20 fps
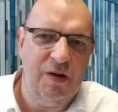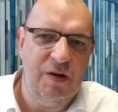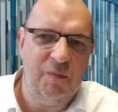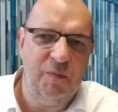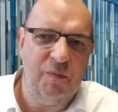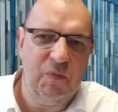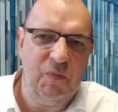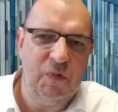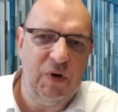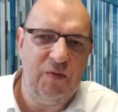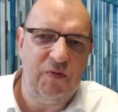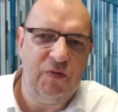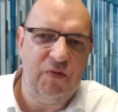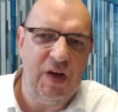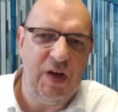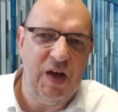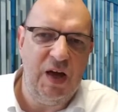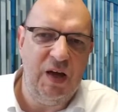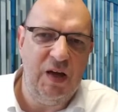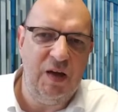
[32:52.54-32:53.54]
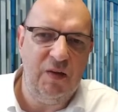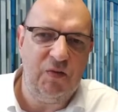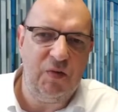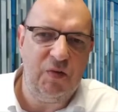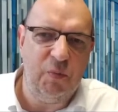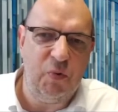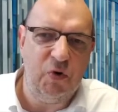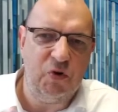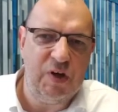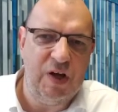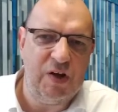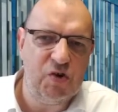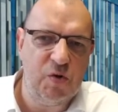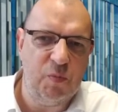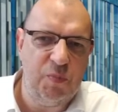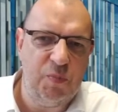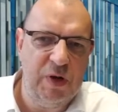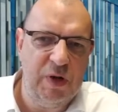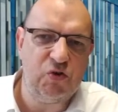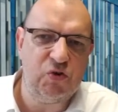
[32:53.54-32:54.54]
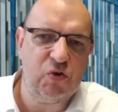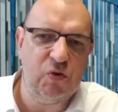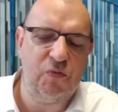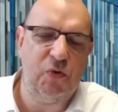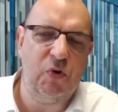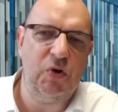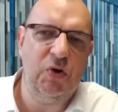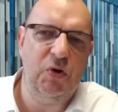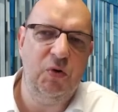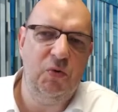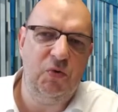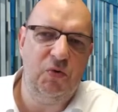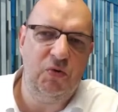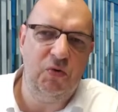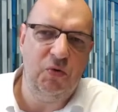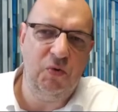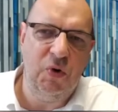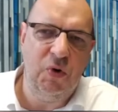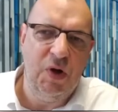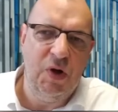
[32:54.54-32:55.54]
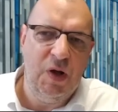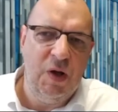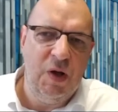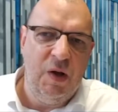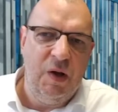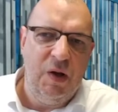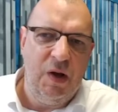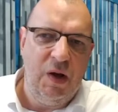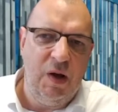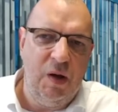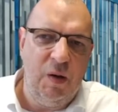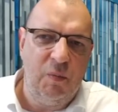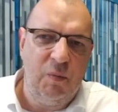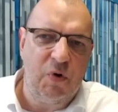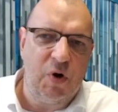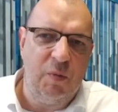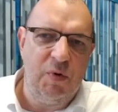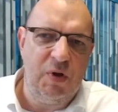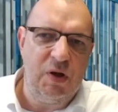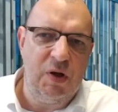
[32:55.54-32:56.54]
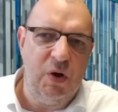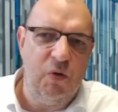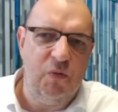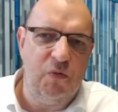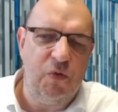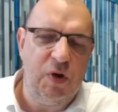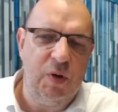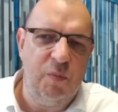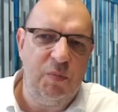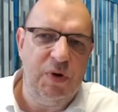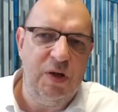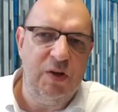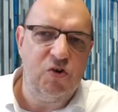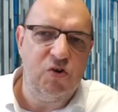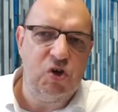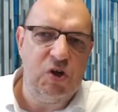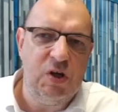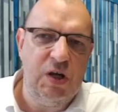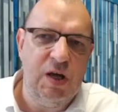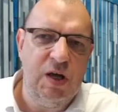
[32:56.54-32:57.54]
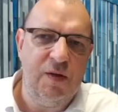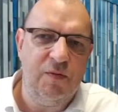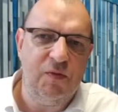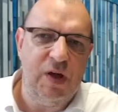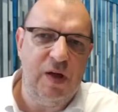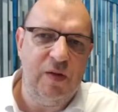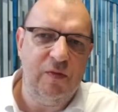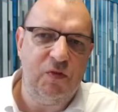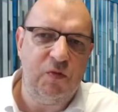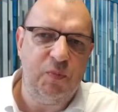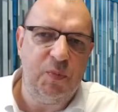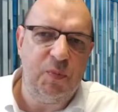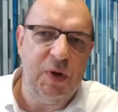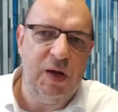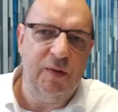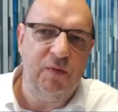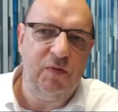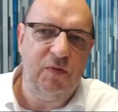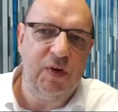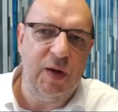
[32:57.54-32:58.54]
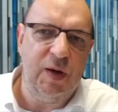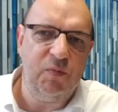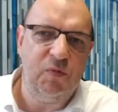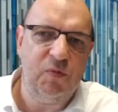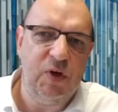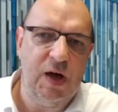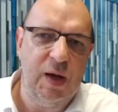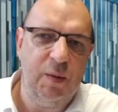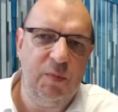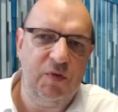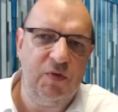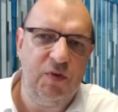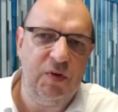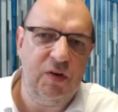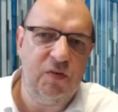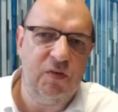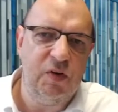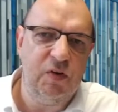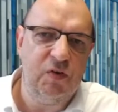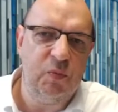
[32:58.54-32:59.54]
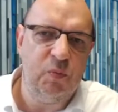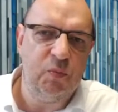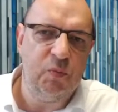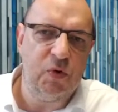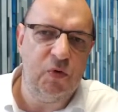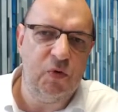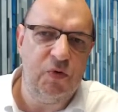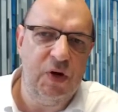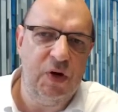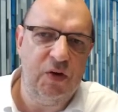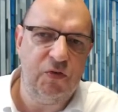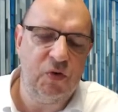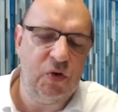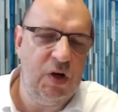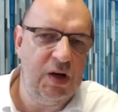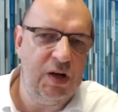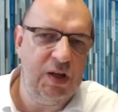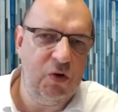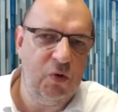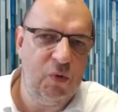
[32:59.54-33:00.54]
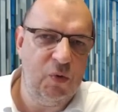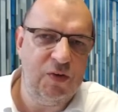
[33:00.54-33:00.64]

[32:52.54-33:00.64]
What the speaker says: let's say, it's a potential picture for you to probably go for your PhD and then spend some time as an assistant professor at a US